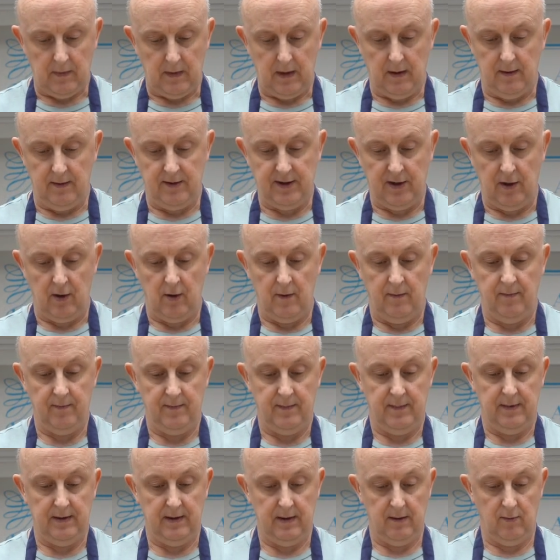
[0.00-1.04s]
So
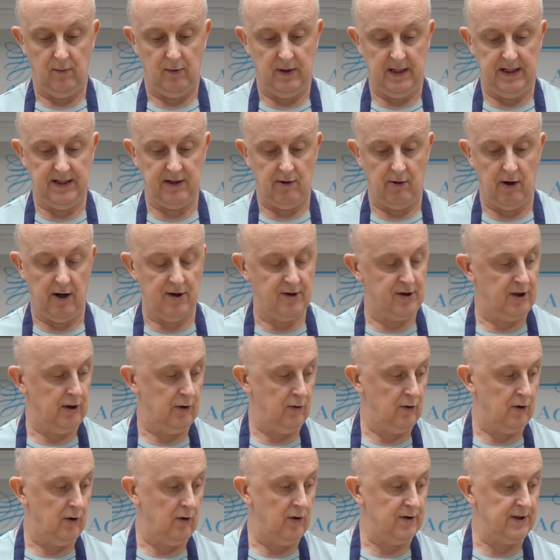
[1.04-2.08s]
these are our
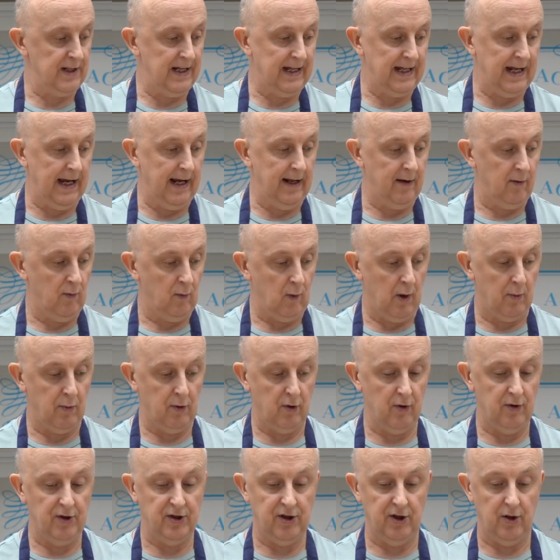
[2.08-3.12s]
two doughs, and again, what we're
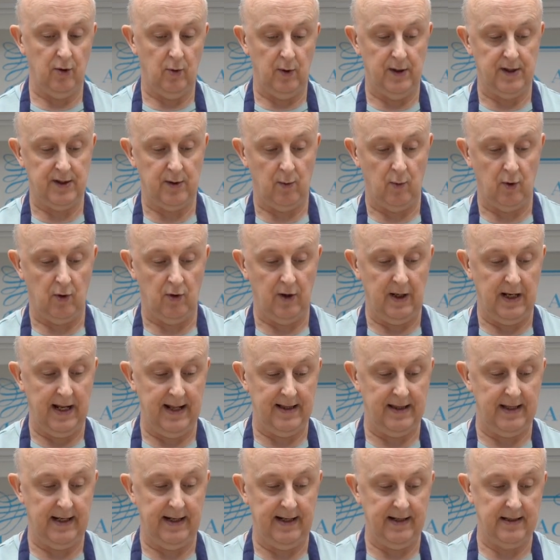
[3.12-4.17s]
going to do is we're going to
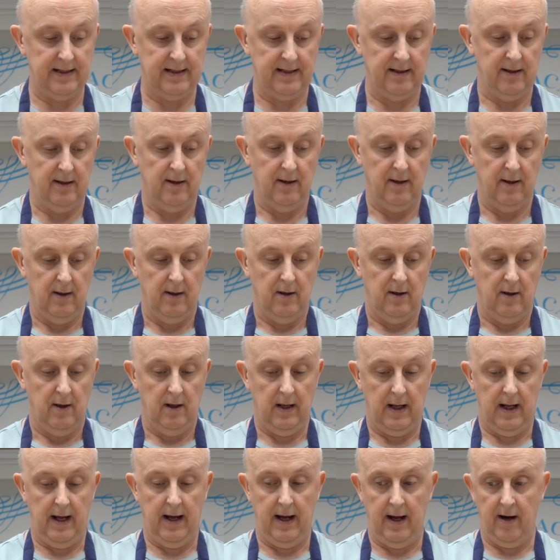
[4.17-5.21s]
let these
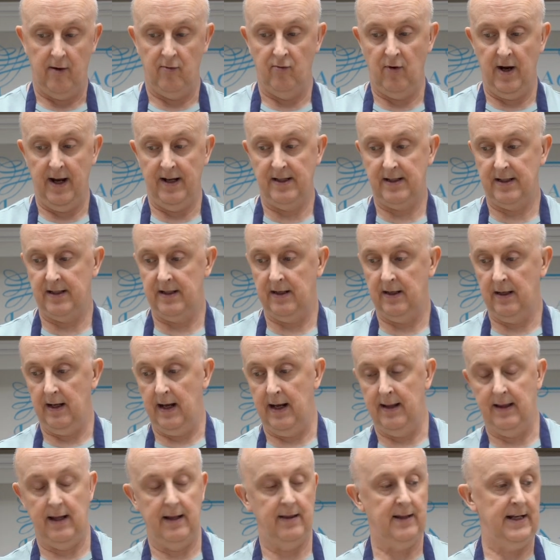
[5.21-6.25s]
rest,
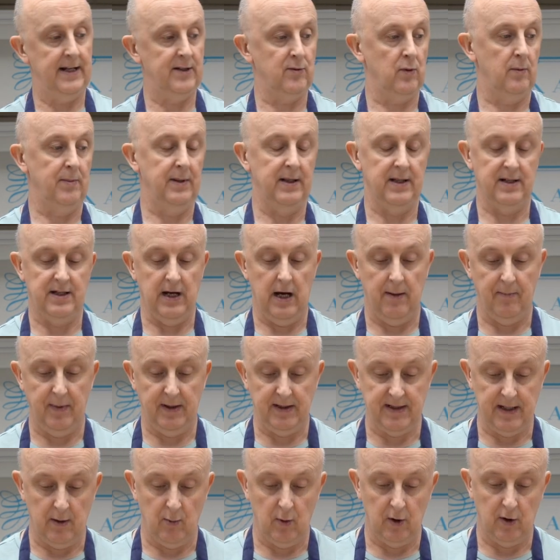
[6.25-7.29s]
and then these will be the
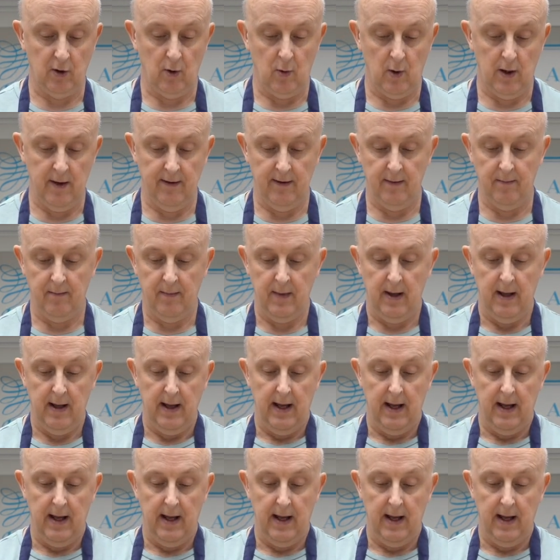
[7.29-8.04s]
toppings that will go on them.